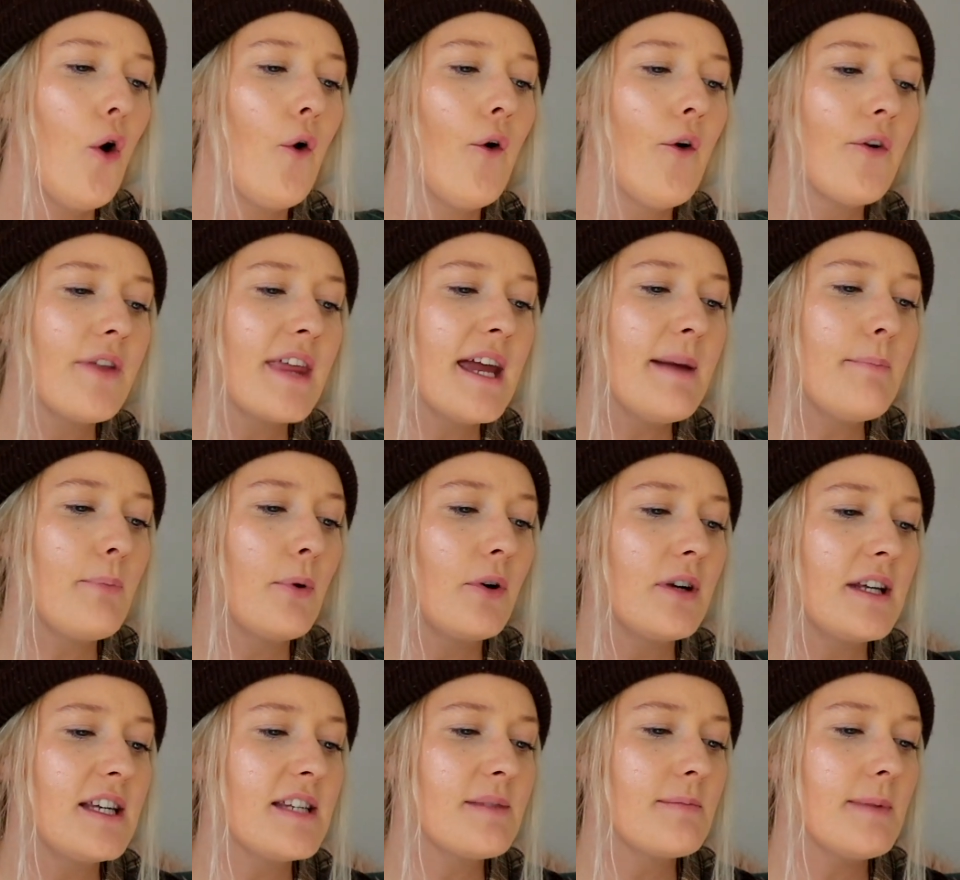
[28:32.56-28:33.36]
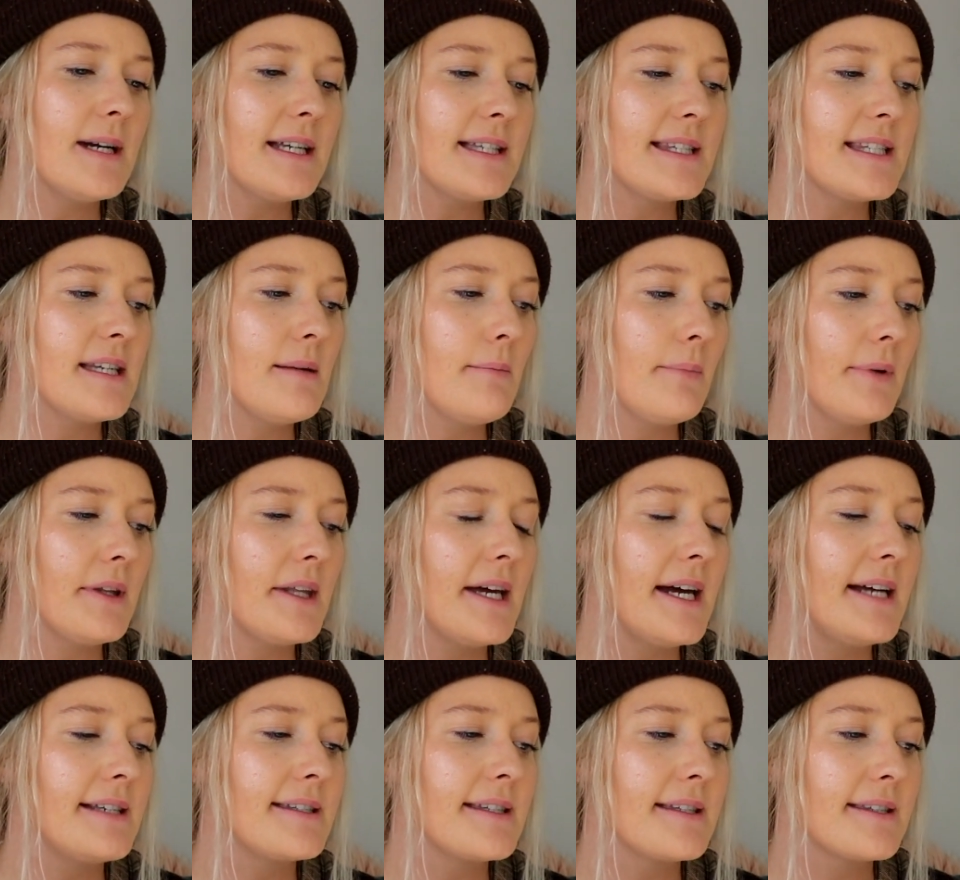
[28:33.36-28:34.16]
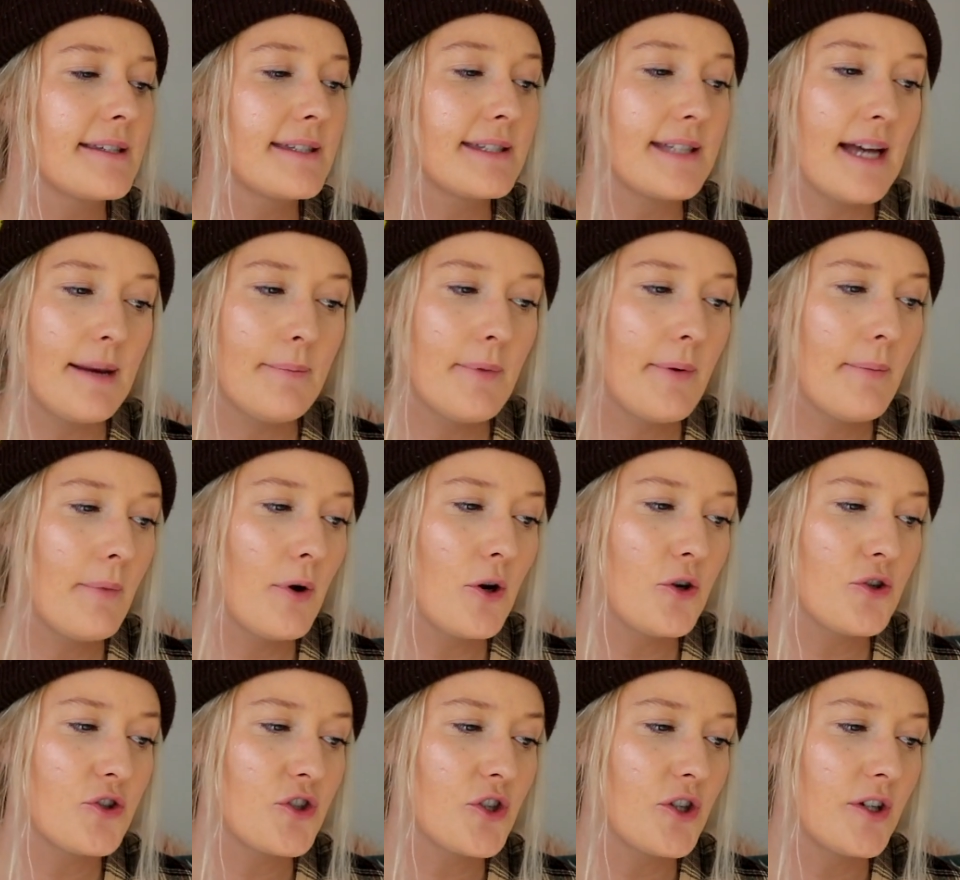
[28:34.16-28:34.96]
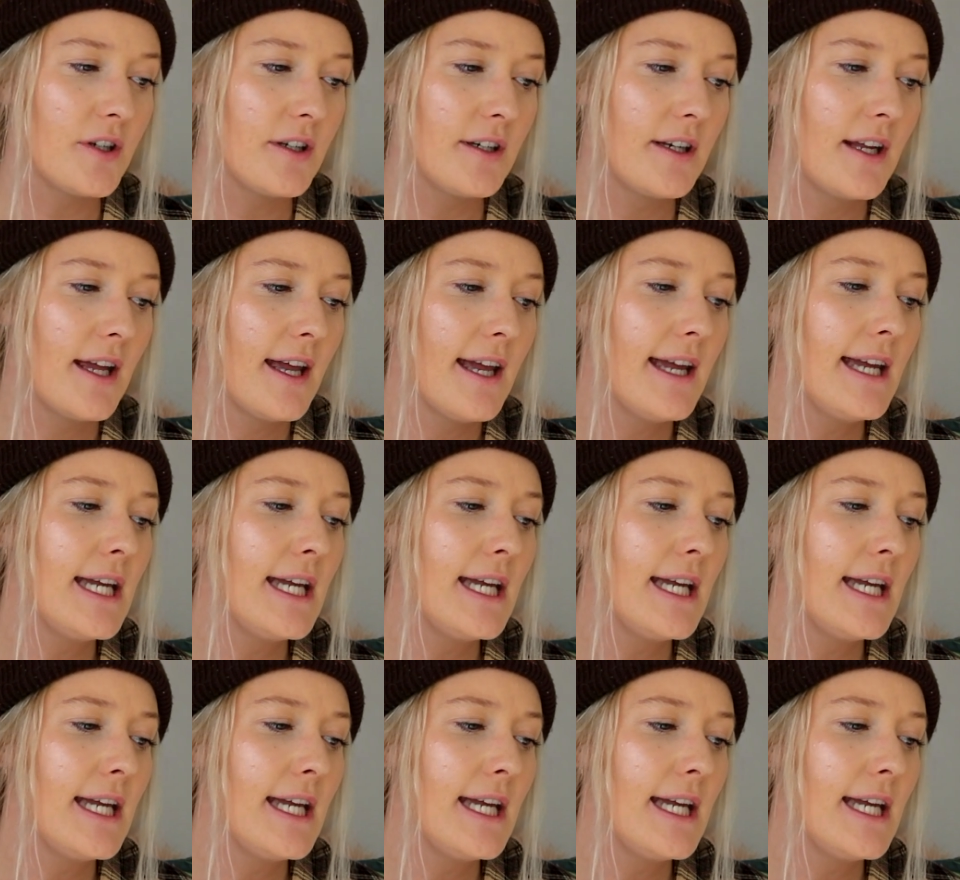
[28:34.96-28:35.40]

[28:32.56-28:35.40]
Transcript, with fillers: or their bodies might symbolize some emotion.